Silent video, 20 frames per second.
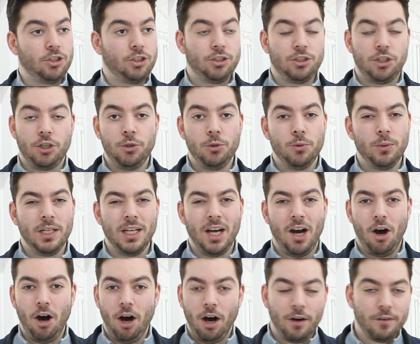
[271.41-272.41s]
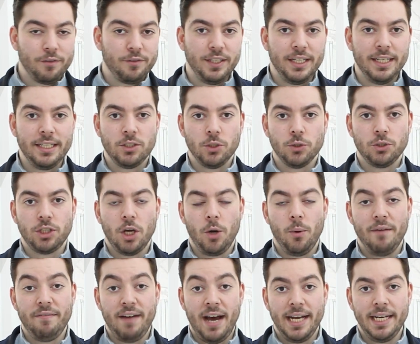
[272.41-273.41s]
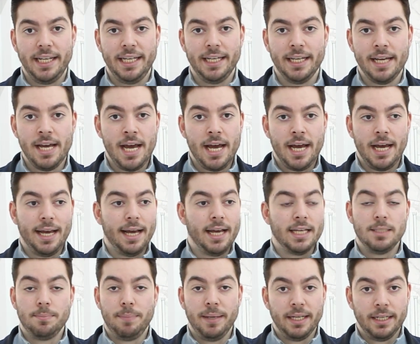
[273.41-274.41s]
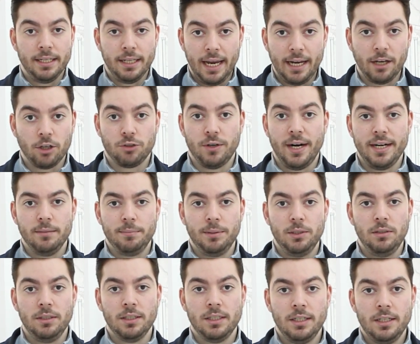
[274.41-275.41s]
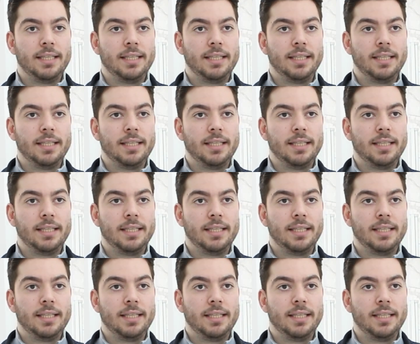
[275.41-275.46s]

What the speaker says: 2.5 years or so I've had it has been incredible.